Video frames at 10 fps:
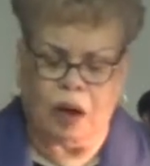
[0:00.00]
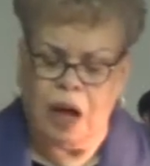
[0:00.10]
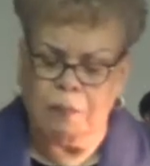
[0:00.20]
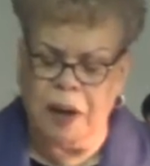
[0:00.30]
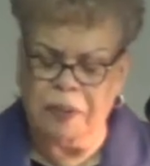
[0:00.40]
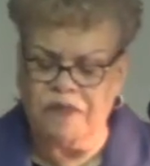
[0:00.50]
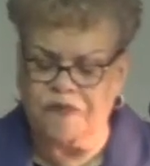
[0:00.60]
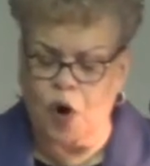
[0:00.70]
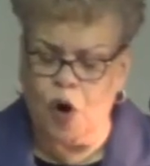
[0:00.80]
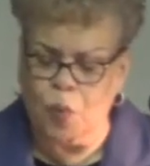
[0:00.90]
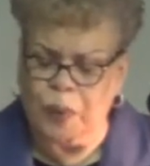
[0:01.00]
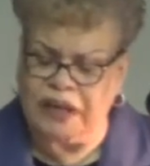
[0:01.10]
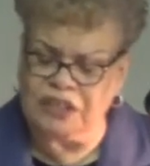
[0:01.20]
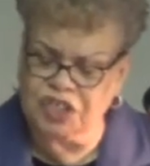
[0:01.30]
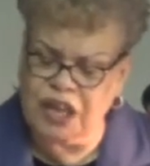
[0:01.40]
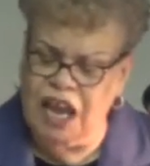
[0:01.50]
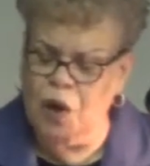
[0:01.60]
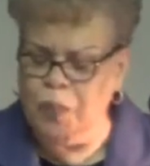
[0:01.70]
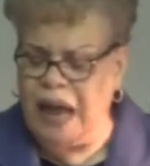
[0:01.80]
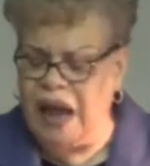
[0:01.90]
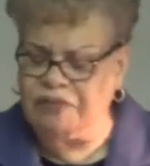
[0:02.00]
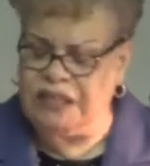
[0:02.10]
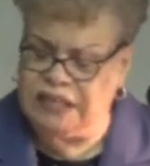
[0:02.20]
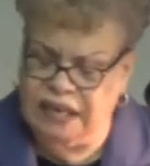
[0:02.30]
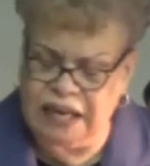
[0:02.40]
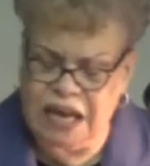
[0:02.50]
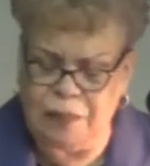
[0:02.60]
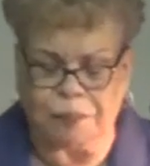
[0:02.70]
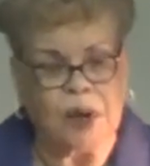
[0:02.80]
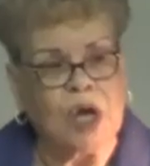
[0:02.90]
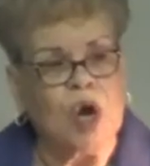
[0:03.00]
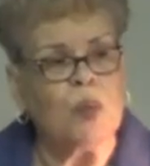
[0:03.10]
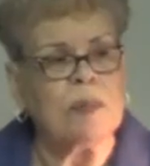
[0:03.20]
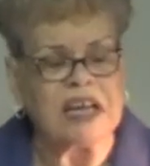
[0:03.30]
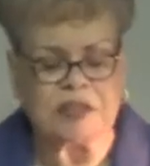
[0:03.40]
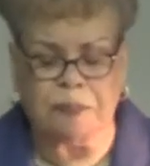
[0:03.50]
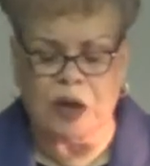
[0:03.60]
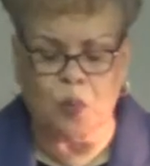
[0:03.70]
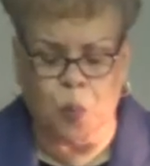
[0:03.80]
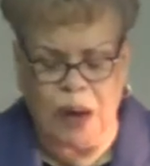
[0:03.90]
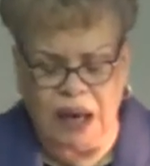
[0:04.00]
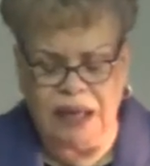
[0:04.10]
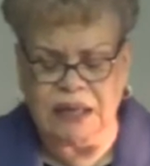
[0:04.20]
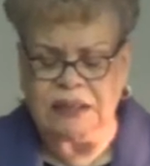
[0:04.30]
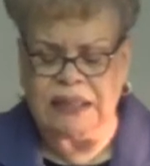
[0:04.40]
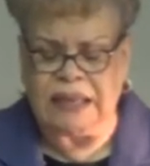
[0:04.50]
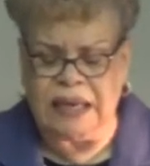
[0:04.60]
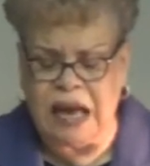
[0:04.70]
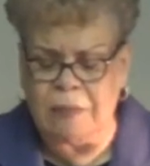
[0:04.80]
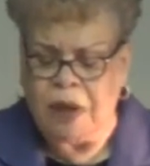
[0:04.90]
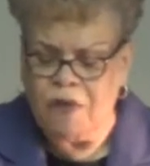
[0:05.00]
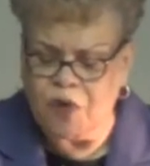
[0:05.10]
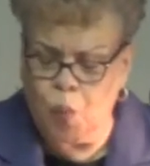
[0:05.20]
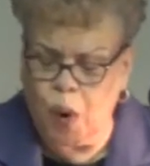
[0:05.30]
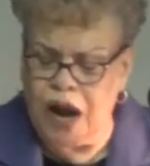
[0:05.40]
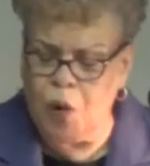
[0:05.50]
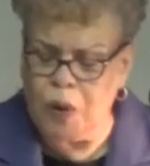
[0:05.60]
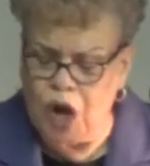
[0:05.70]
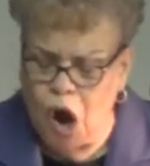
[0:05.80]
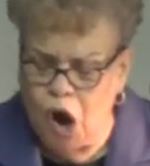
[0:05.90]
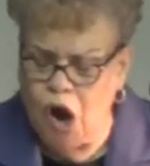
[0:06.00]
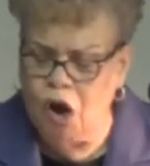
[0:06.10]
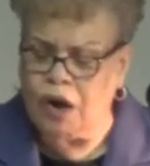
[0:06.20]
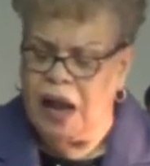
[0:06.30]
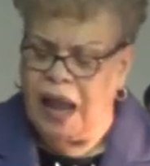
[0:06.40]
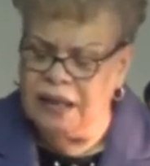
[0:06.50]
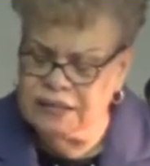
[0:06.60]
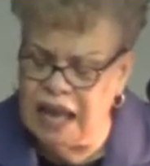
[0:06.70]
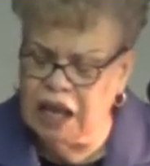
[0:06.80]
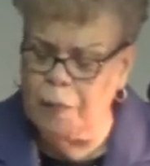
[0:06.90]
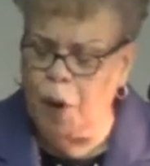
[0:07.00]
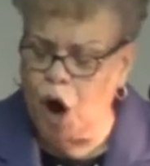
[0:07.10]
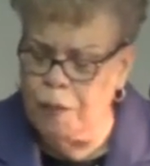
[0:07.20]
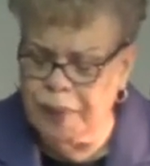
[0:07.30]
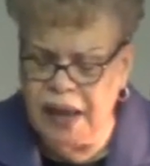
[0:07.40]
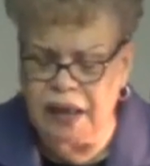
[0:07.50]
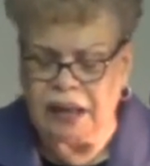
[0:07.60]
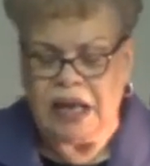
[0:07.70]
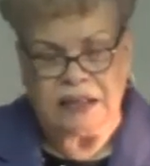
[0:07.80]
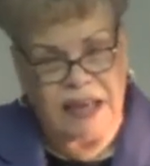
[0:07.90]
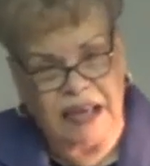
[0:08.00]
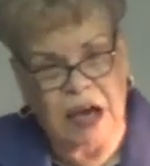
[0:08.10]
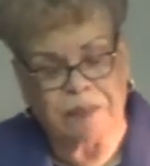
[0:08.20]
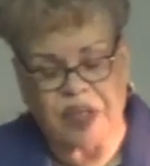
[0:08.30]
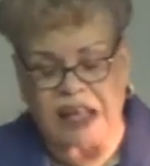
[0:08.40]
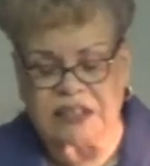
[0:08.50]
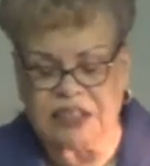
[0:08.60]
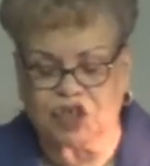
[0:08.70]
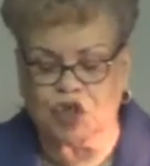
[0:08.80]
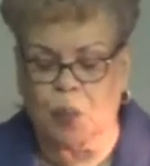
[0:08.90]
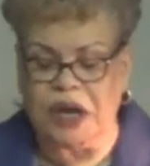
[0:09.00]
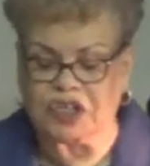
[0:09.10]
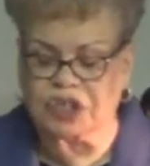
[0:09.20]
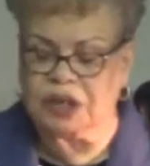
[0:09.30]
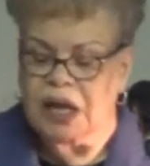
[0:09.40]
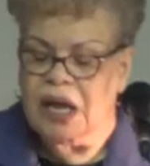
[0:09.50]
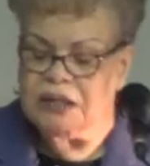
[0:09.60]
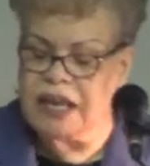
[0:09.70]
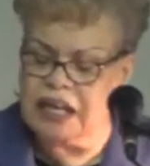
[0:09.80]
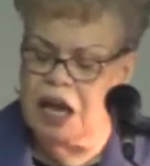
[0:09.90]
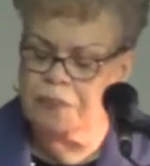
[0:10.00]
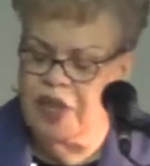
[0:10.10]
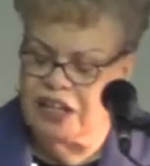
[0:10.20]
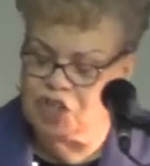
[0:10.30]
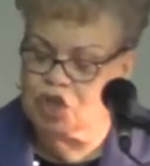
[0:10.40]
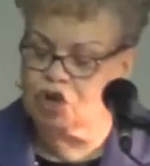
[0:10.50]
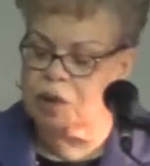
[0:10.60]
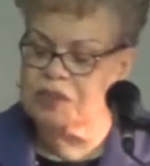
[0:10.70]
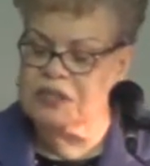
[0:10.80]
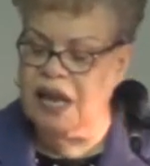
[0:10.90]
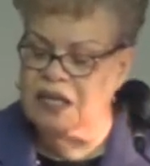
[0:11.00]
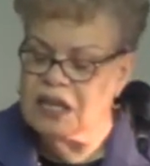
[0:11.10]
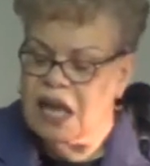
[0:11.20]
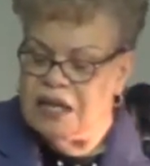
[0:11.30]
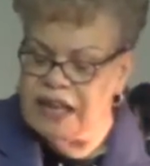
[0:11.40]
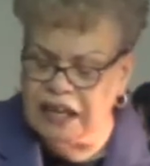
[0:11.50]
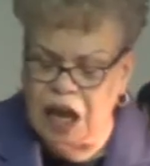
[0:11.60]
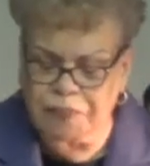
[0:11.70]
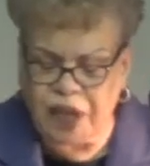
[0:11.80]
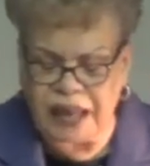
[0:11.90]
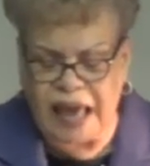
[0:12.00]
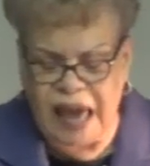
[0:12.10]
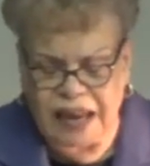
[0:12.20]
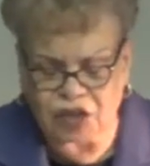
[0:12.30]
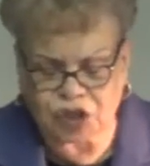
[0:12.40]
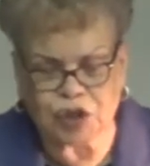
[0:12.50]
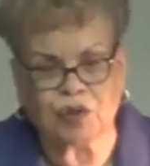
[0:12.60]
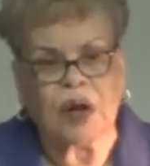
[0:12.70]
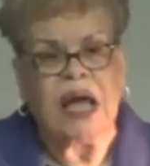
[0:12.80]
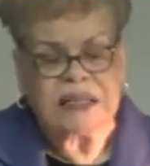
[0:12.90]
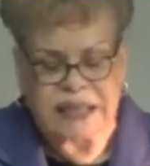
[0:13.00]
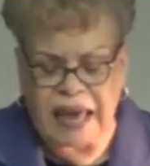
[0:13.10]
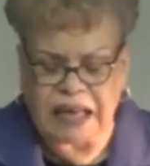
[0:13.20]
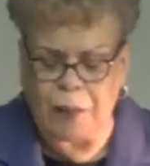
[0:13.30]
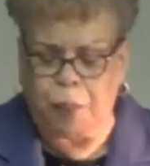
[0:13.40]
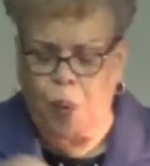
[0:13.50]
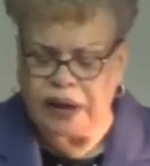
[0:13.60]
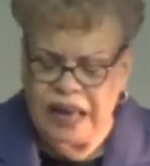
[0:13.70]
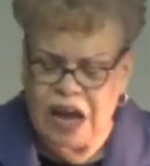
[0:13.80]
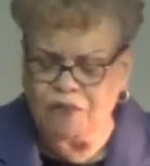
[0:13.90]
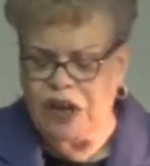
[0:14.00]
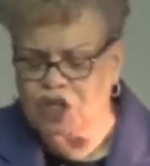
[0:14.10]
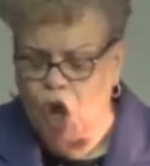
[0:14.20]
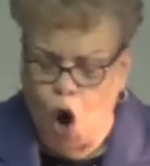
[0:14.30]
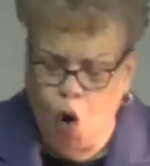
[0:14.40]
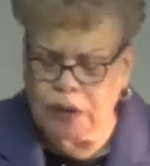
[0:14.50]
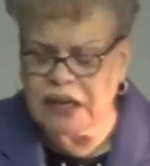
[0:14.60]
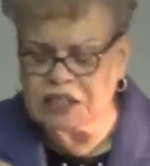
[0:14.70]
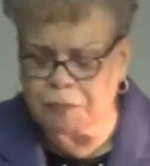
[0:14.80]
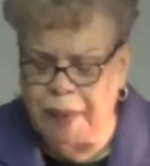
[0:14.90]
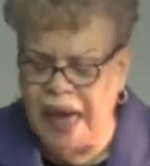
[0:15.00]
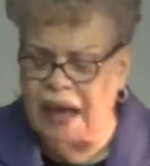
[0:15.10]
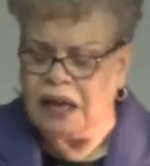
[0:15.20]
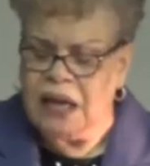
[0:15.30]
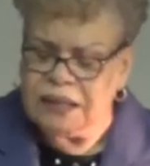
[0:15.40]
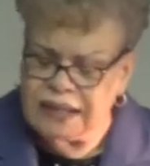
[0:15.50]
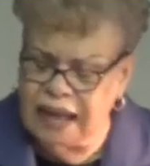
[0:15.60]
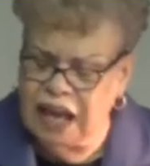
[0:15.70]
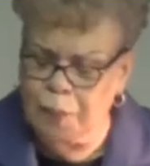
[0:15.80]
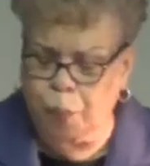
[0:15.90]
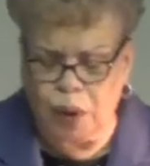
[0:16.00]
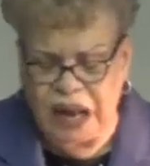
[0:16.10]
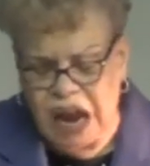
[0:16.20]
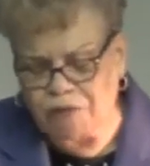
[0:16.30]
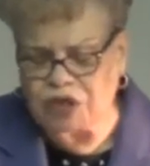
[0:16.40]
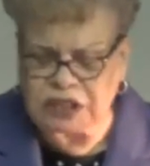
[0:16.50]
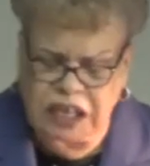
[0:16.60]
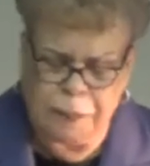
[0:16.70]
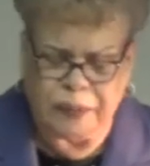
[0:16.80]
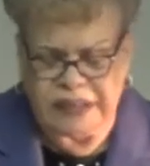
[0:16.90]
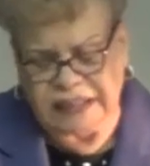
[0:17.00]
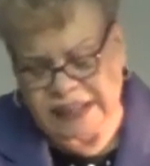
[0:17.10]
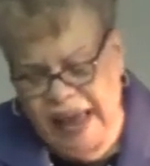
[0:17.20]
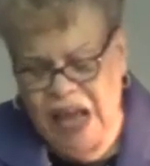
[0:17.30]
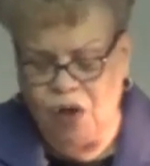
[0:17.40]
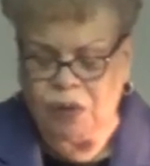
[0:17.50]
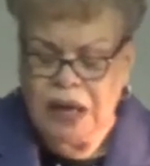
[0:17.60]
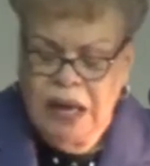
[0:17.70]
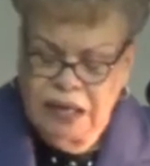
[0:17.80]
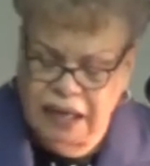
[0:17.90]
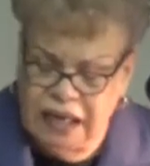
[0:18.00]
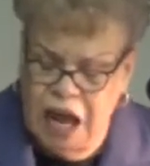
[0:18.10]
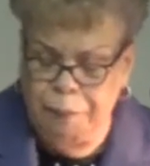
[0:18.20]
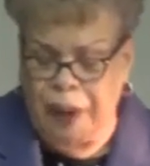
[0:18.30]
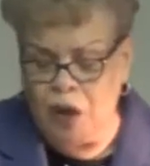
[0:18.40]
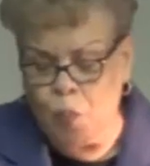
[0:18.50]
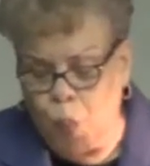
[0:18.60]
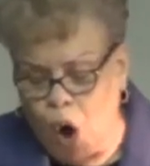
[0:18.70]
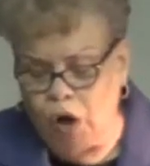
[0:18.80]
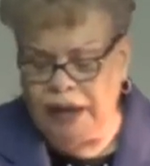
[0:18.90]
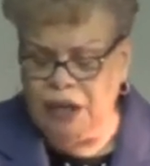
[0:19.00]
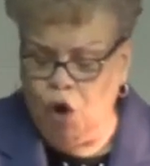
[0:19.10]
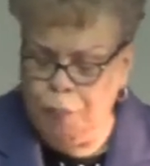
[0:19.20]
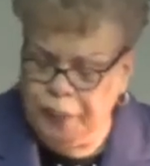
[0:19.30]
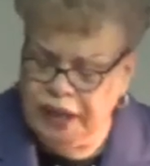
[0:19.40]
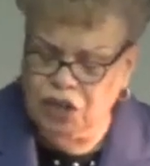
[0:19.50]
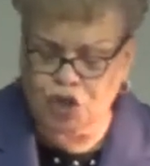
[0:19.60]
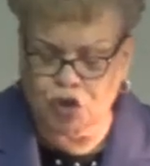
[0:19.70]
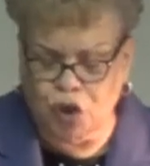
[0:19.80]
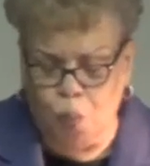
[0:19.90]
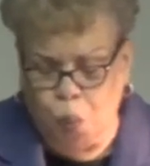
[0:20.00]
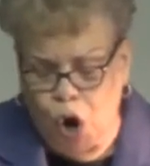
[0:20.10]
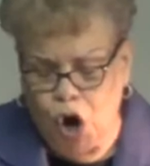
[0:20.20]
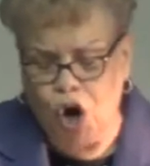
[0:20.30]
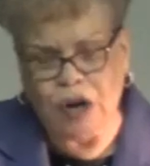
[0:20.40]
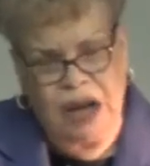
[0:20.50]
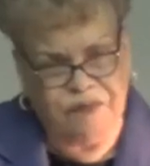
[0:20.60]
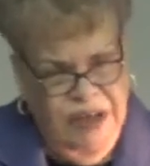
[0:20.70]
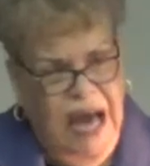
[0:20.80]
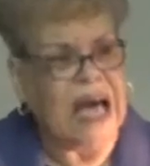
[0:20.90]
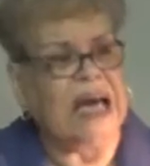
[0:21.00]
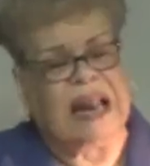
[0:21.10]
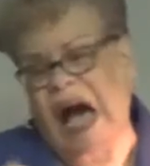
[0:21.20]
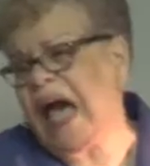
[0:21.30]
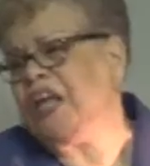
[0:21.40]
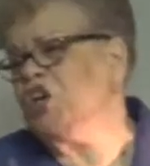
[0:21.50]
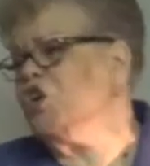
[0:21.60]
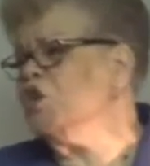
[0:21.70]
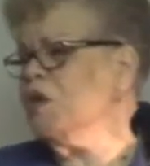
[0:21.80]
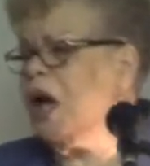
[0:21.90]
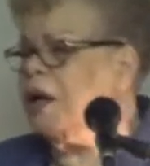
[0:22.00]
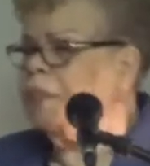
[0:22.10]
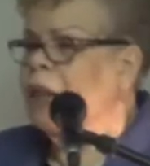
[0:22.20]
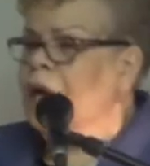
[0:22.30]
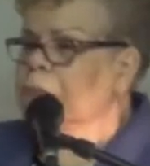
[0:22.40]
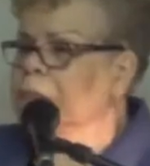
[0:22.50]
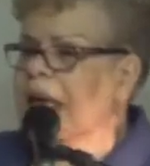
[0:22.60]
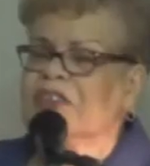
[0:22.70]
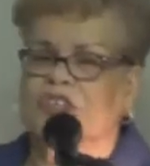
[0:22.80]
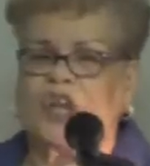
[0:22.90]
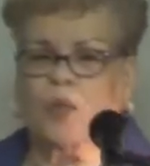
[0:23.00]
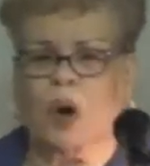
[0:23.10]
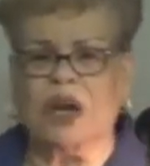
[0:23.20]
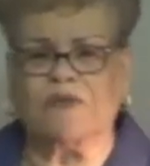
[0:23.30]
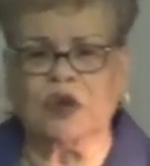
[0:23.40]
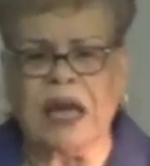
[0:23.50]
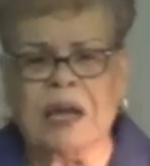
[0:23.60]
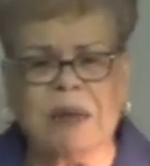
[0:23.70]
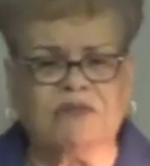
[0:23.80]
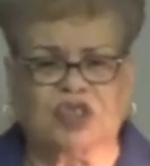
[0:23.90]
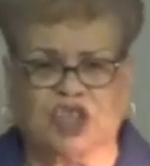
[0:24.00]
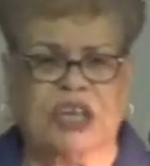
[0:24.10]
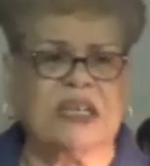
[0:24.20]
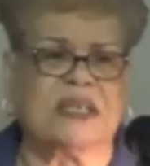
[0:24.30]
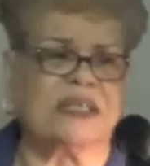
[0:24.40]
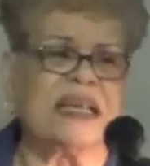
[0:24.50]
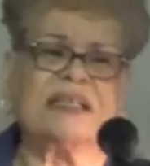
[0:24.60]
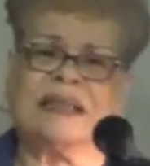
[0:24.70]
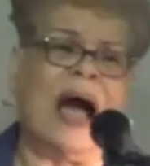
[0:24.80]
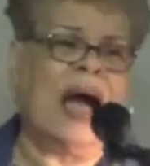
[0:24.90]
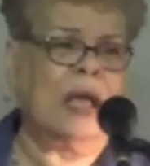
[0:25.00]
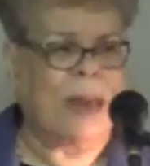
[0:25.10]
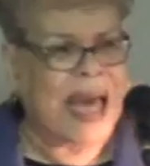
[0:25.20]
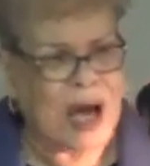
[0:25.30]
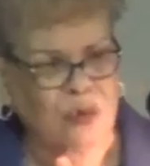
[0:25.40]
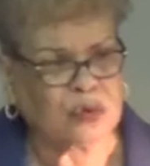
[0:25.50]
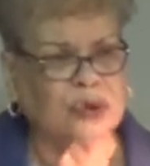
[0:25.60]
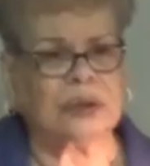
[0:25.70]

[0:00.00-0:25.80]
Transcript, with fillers: Yes. But before we can stand, we have to get up. Mm -hmm. We must be willing to mm-hmm. get up from where we are and take up our bed. Take up that situation. Yes. Take up that circumstance. Take up that attitude. Take up whatever is holding us back. Take up whatever is keeping you down. Yes. Get up and walk in obedience yes. to the word well, of God. Hallelujah. Hallelujah. Bless the name of Jesus. That's time out.